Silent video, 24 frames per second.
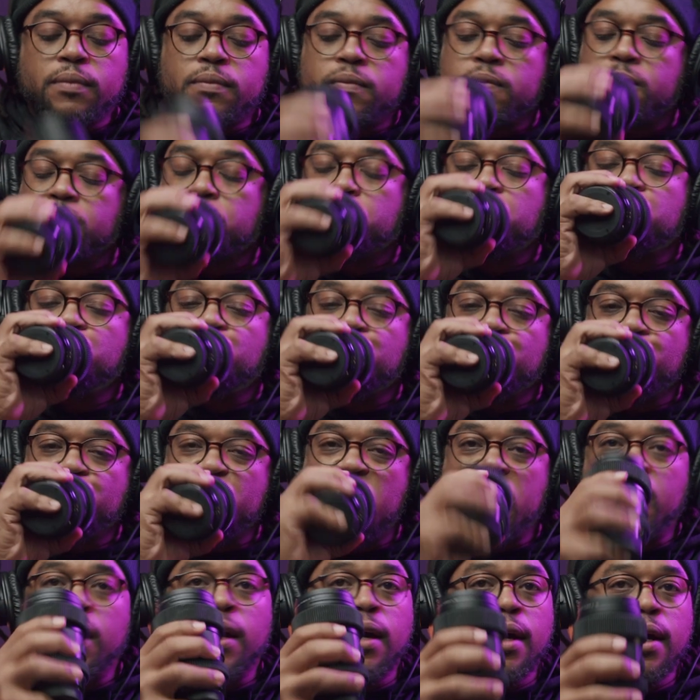
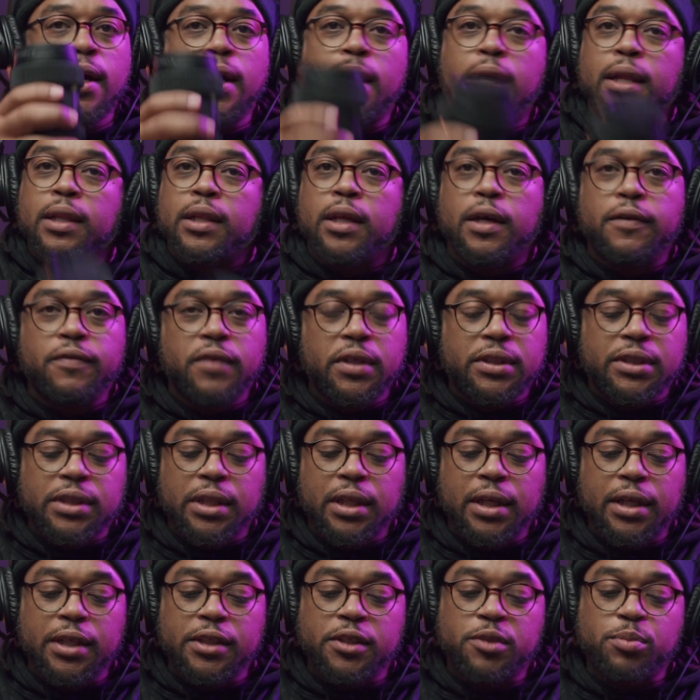I love this
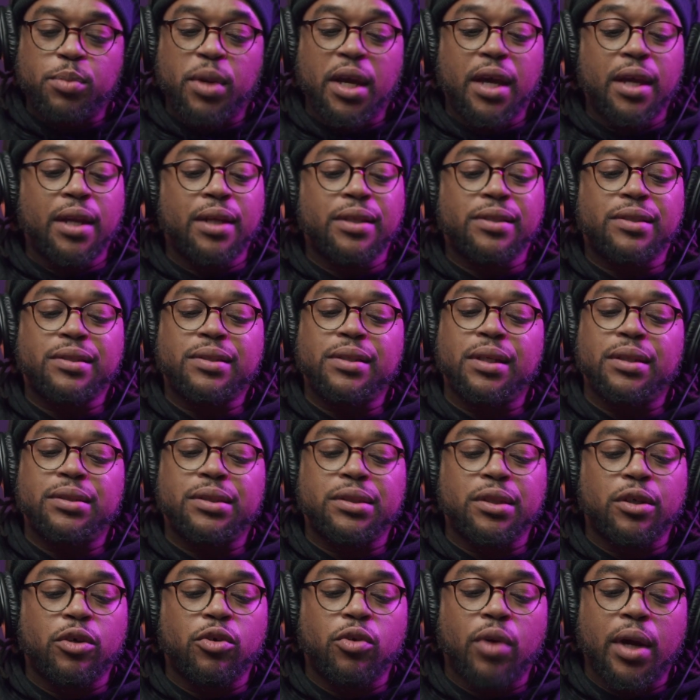lens, man. It's such a
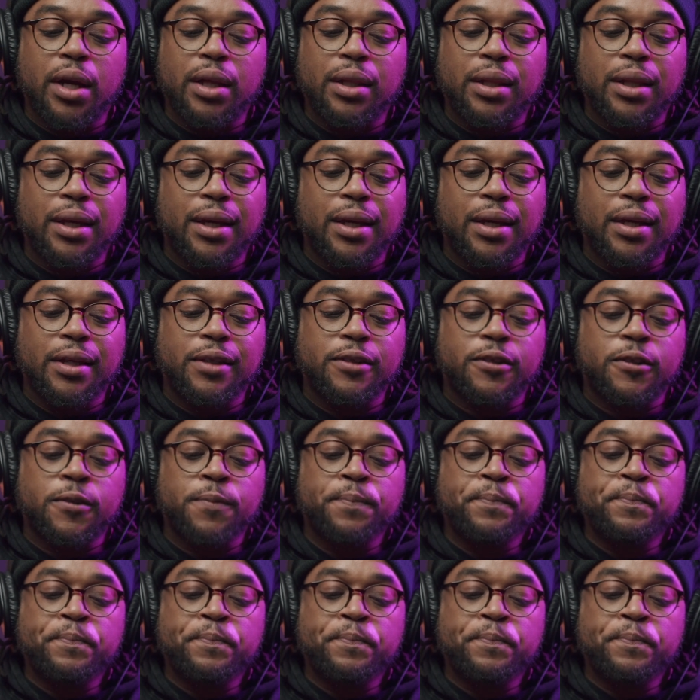great lens.